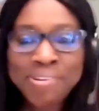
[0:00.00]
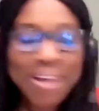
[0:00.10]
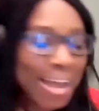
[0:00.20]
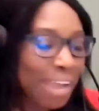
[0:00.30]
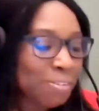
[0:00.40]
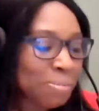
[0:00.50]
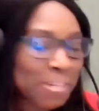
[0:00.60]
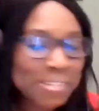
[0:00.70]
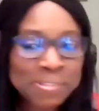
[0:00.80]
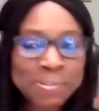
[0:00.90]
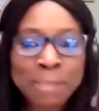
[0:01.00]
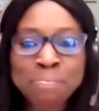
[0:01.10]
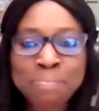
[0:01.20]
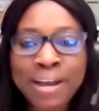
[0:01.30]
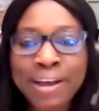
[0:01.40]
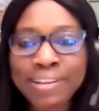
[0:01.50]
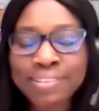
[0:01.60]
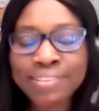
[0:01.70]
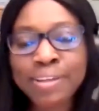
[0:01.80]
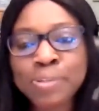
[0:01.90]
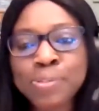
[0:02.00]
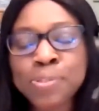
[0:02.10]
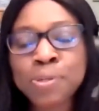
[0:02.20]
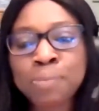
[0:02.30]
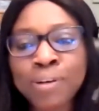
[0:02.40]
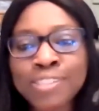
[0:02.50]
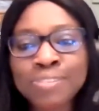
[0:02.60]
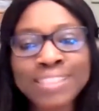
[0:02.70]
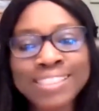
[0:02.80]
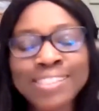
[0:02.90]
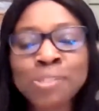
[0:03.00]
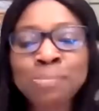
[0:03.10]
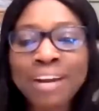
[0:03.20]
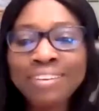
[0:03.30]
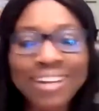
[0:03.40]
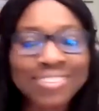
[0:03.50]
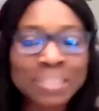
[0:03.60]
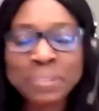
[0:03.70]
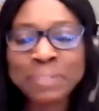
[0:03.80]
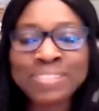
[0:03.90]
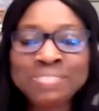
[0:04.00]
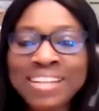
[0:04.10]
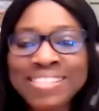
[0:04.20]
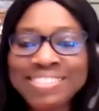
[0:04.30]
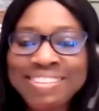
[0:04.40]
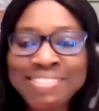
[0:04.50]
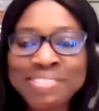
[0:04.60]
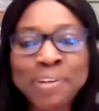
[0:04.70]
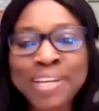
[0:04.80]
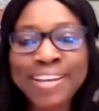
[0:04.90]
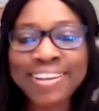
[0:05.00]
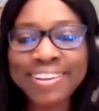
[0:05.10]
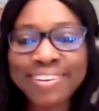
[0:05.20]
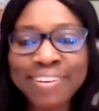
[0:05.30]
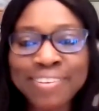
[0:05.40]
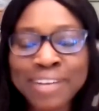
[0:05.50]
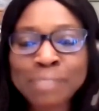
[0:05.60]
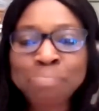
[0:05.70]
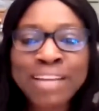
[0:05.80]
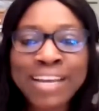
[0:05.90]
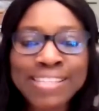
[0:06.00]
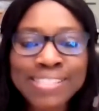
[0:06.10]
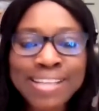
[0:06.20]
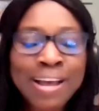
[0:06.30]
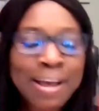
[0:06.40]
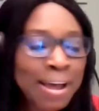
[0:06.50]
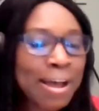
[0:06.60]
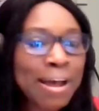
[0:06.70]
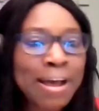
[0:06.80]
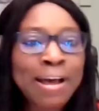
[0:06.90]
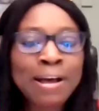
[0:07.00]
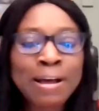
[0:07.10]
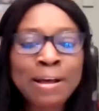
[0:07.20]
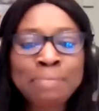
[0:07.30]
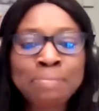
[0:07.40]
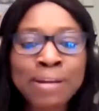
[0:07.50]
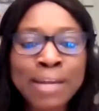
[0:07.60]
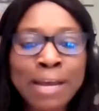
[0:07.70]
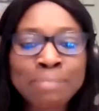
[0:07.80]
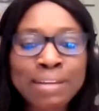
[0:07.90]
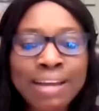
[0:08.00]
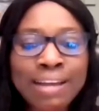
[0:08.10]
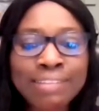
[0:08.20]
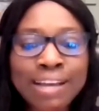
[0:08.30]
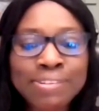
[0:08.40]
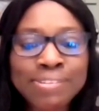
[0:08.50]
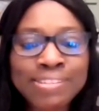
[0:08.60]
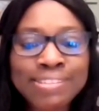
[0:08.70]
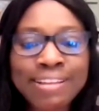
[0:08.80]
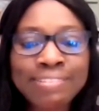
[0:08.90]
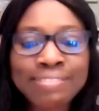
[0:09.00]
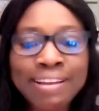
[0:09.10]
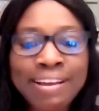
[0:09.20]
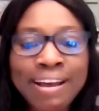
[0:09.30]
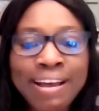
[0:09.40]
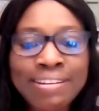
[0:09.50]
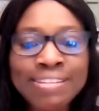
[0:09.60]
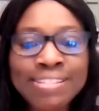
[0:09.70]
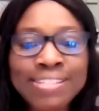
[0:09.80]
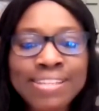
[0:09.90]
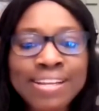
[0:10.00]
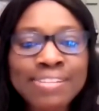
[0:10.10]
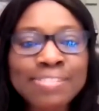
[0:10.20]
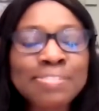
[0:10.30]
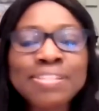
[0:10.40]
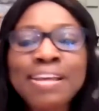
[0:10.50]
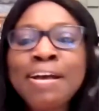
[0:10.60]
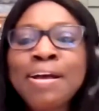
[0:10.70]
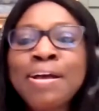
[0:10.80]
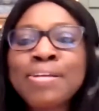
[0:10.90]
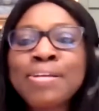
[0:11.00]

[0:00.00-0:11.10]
So hi, everybody. So I'm back. Thank you so much for listening to my rant. I'm sure I was ranting and talking all over the place, but I'm glad that you stayed there and listened.